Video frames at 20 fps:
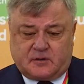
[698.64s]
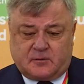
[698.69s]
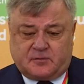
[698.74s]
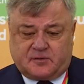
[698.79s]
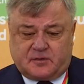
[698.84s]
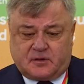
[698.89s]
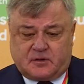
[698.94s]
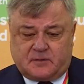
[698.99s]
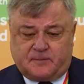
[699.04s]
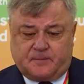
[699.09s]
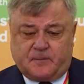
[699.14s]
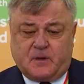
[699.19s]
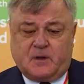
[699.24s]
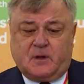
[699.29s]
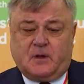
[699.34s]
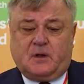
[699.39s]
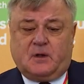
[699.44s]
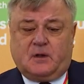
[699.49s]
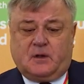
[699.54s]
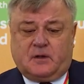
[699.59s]
between
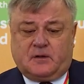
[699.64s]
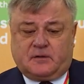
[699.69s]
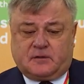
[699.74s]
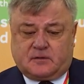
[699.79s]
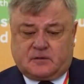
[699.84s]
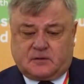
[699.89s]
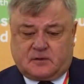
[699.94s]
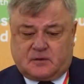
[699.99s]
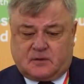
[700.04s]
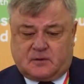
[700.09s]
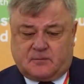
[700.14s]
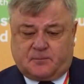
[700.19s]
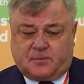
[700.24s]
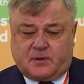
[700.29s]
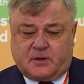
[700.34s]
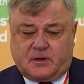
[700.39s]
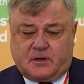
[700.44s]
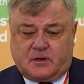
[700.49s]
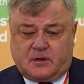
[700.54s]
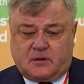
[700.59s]
Moscow and
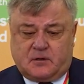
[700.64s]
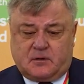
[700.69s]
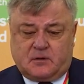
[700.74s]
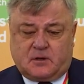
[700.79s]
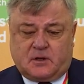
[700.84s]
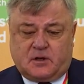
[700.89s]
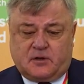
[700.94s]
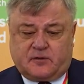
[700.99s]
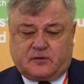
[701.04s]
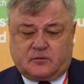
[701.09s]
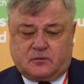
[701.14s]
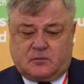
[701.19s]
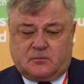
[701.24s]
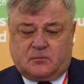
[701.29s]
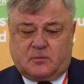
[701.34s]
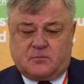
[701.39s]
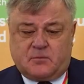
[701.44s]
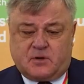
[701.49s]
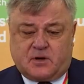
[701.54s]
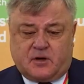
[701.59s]
St. Petersburg
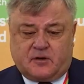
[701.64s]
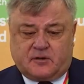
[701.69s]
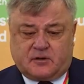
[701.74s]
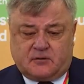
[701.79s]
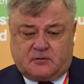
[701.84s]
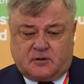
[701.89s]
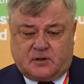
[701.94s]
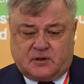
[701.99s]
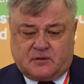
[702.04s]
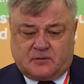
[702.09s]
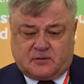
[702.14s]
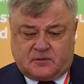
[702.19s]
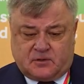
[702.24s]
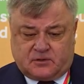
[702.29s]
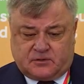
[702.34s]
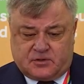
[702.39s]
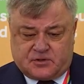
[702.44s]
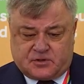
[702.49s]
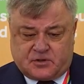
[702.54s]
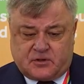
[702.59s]
using Sapsan
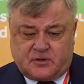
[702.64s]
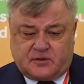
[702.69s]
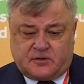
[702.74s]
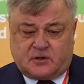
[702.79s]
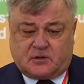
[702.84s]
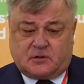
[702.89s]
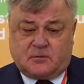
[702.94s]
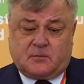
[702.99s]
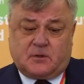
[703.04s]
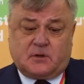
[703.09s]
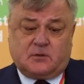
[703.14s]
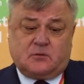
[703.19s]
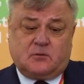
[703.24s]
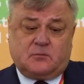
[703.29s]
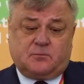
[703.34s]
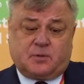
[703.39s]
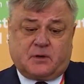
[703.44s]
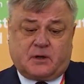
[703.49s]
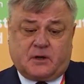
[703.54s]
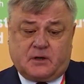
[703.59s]
trains.
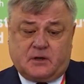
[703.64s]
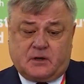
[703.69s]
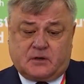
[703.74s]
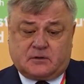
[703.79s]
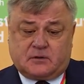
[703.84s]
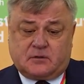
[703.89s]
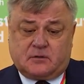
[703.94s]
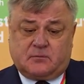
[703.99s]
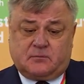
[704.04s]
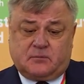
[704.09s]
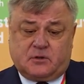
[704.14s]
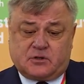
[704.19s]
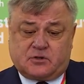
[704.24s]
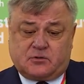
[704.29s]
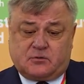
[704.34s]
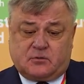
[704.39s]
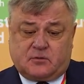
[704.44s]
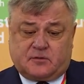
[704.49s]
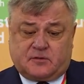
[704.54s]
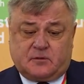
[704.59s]
In 2010,
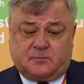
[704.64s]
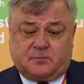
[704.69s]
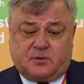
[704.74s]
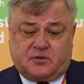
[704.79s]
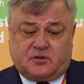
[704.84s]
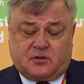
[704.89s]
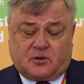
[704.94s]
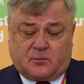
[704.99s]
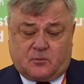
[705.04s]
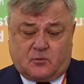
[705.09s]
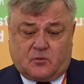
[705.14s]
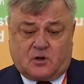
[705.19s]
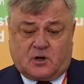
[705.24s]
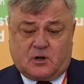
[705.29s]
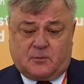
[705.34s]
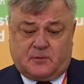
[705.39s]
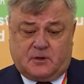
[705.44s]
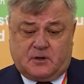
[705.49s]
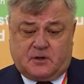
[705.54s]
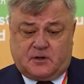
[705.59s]
we implemented
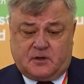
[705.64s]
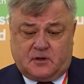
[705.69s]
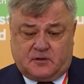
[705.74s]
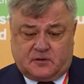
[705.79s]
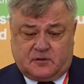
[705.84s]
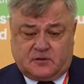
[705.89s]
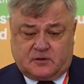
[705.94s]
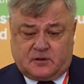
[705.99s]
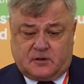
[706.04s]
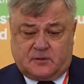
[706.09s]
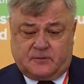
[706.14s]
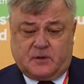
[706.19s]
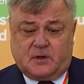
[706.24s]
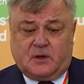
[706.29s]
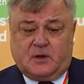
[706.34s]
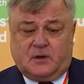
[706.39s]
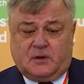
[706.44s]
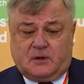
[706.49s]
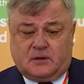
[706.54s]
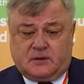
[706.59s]
another project
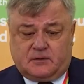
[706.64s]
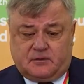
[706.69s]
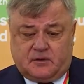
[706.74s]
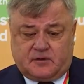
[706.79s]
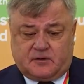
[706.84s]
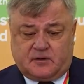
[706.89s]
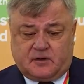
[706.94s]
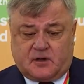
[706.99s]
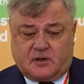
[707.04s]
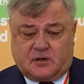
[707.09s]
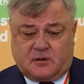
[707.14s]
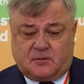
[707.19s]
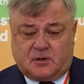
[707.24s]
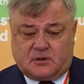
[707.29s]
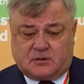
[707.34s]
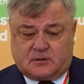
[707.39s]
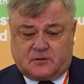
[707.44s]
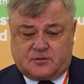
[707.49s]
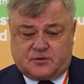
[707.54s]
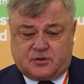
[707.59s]
which joined St.
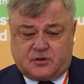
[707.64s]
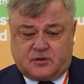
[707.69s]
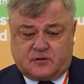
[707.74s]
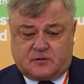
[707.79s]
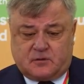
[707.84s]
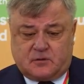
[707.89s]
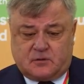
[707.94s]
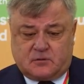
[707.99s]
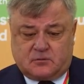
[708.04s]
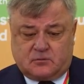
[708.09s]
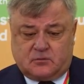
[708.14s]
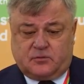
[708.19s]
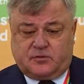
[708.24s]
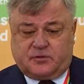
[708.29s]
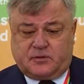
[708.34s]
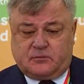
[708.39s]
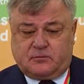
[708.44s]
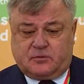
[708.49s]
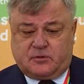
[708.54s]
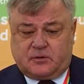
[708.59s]
Petersburg and Helsinki
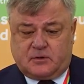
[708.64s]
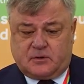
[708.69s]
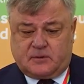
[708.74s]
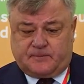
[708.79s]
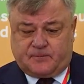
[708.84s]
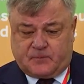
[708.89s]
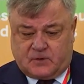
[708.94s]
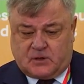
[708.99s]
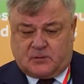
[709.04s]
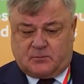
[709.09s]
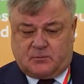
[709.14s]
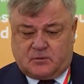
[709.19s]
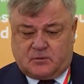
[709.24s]
using the speed of